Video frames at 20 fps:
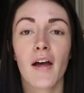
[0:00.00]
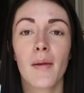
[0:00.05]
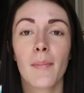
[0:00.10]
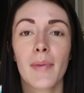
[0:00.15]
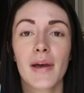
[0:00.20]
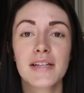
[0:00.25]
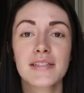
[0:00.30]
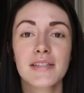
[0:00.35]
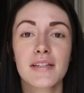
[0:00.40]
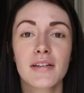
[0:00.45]

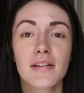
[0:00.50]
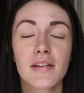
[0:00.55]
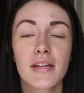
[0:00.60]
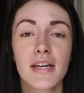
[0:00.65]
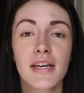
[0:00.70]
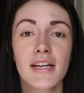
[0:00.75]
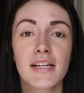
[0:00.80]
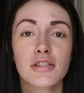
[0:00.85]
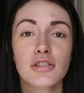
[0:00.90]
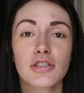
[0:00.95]

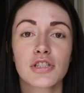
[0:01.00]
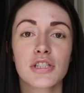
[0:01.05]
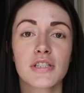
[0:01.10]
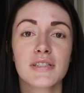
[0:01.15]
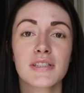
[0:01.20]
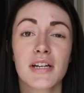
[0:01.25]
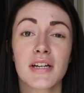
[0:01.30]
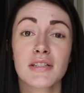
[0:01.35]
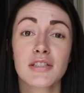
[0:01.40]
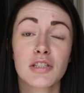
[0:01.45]
basically it's
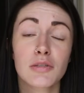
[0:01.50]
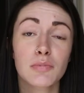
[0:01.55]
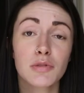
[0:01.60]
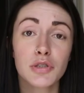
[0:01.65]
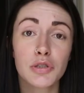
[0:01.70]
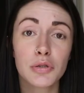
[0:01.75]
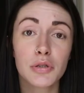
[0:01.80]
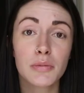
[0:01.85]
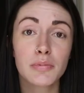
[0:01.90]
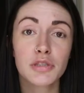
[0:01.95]
just a
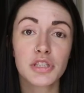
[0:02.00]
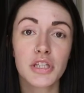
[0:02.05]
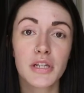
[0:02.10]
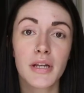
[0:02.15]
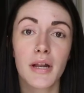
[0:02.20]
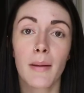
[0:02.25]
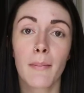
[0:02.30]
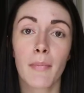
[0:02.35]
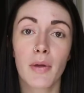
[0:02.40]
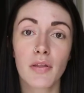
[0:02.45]
subscription,
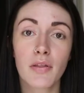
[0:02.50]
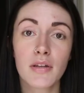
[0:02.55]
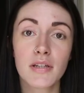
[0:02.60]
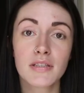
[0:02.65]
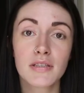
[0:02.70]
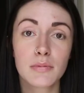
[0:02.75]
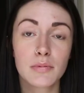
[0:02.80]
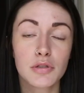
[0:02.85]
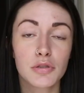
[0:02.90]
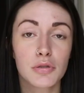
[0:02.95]
a monthly
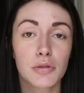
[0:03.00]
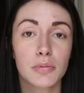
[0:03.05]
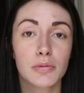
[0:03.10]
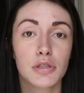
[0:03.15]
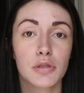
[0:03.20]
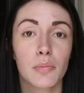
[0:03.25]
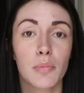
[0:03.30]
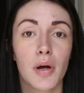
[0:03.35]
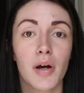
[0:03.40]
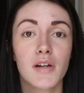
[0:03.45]

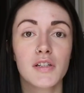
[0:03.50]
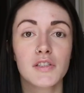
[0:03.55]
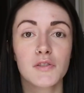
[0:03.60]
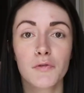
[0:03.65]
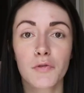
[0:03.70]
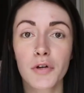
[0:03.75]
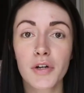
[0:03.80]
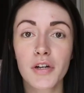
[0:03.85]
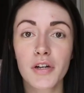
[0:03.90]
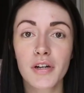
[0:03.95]
subscription box
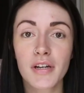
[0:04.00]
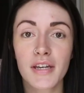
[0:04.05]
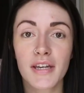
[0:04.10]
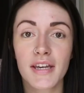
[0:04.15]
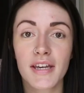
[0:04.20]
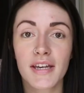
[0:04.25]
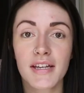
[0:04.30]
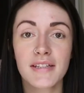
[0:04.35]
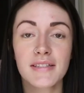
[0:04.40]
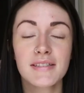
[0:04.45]
for your
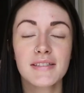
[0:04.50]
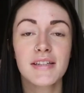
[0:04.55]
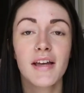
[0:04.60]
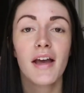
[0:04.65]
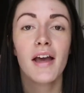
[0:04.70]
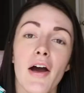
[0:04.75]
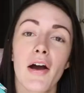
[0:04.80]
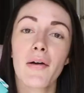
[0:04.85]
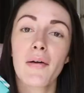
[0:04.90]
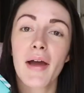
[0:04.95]
kids.
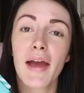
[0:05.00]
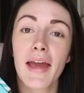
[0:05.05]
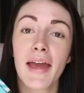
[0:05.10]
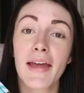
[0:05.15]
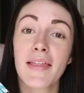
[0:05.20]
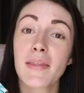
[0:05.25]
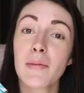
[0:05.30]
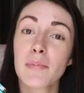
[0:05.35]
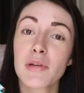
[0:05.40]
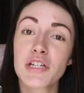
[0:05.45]
Okay,
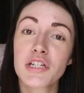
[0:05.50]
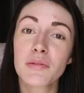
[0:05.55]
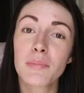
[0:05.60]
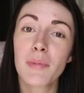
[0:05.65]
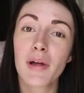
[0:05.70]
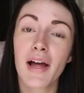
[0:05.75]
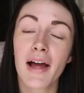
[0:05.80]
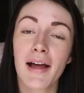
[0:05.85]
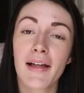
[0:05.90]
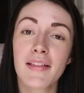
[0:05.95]
and the mission
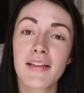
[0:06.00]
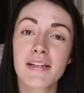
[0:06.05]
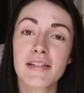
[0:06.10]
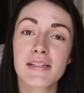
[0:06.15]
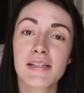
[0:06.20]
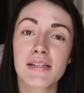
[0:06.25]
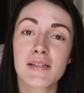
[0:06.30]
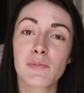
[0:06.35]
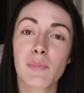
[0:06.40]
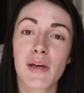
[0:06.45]
behind
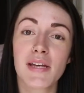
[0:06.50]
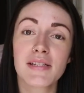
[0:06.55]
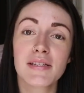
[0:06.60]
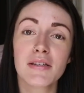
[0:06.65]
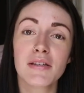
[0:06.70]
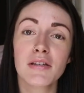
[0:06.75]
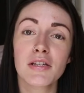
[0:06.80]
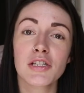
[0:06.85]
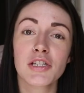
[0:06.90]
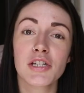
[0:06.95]
this is
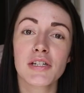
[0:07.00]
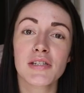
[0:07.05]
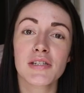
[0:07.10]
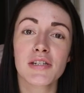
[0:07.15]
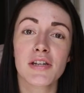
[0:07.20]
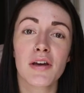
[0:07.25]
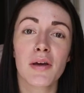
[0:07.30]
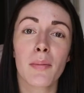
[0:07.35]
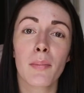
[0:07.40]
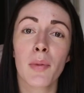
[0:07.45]
basically just
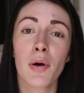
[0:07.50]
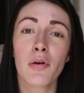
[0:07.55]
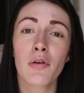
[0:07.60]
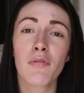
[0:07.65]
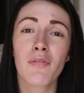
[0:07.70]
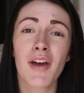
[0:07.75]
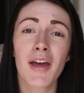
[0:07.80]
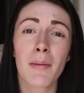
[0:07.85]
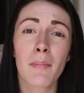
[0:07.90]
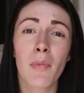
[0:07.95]
to
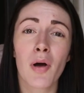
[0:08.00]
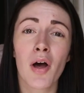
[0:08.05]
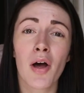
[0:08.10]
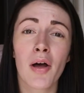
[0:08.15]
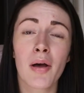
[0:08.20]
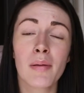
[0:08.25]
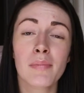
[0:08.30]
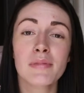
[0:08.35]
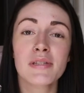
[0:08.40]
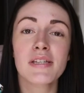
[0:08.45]
motivate
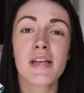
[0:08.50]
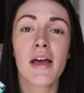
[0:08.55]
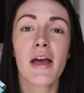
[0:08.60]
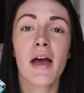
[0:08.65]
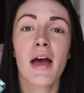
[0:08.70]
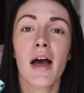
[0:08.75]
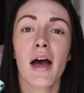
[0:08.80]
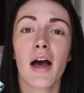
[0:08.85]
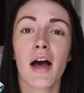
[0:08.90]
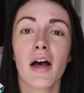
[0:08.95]
moms
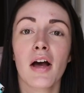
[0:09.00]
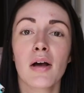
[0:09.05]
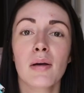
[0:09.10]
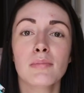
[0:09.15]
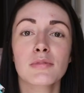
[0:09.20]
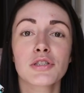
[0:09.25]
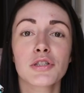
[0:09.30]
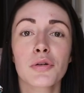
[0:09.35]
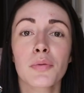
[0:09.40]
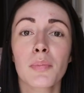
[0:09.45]

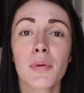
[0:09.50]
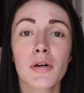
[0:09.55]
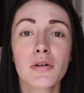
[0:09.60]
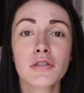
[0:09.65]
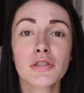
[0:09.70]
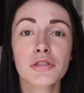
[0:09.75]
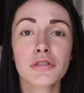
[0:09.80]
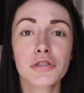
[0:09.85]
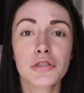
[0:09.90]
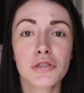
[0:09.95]
to
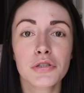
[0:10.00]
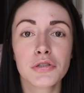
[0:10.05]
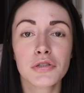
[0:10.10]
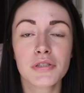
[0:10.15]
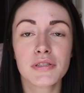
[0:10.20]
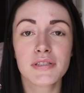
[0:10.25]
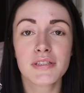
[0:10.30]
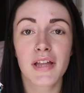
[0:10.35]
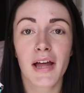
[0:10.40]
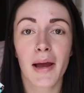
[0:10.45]
build your
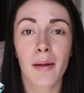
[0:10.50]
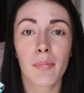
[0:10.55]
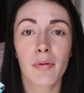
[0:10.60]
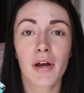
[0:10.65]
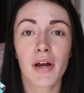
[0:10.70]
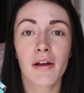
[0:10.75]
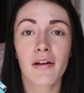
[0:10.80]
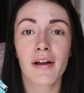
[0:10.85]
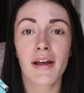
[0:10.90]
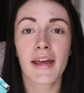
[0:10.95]
children's
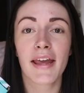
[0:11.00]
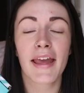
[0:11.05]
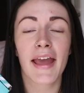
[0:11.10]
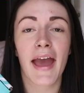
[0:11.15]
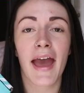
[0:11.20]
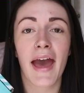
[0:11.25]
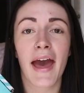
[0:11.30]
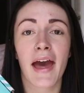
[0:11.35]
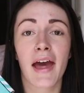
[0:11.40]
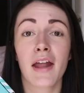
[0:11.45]
library
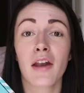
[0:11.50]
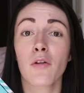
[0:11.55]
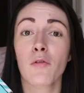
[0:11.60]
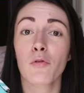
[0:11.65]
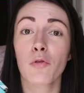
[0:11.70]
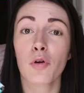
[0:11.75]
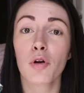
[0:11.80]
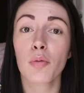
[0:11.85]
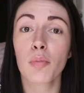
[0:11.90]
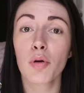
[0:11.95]
at an
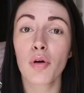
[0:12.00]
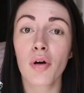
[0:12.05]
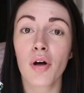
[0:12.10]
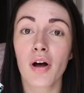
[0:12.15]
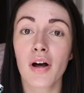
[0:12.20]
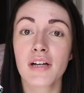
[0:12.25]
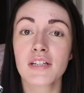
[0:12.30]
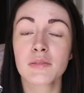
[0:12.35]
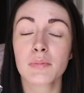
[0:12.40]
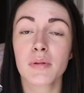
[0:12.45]
affordable
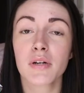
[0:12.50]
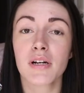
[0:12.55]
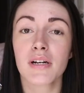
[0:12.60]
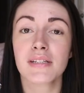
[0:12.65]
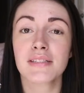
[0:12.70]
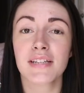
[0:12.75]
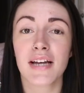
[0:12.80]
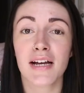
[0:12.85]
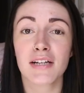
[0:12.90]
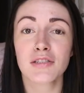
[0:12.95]
cost,
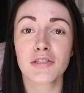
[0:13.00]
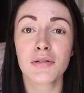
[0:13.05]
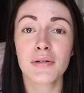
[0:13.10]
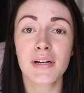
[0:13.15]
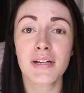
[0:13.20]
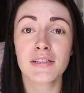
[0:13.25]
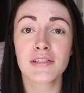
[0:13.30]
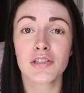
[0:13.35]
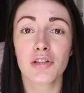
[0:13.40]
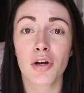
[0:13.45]
because as you
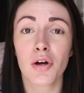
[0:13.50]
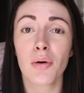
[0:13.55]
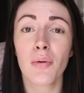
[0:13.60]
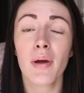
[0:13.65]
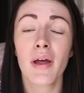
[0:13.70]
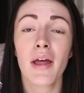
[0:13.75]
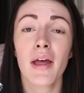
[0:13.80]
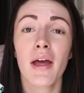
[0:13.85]
guys know,